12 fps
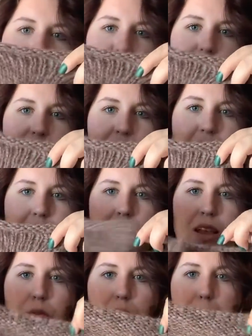Favorite Things
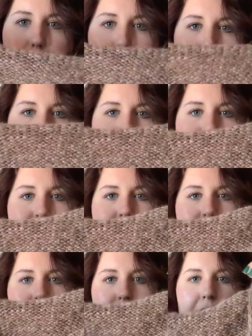Knitwear.
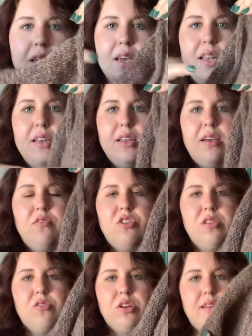And I
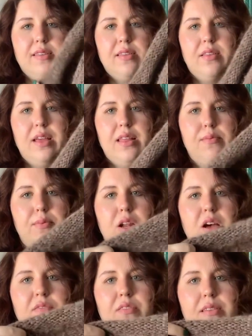just recently split
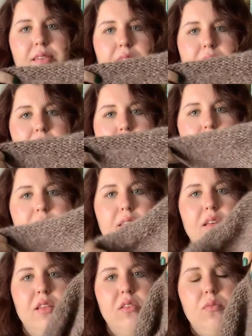off the sleeves,
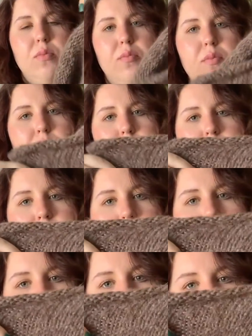as you might be able to
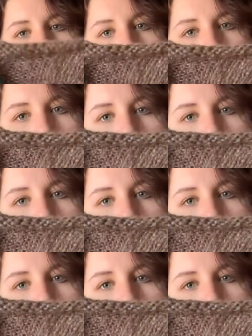tell here.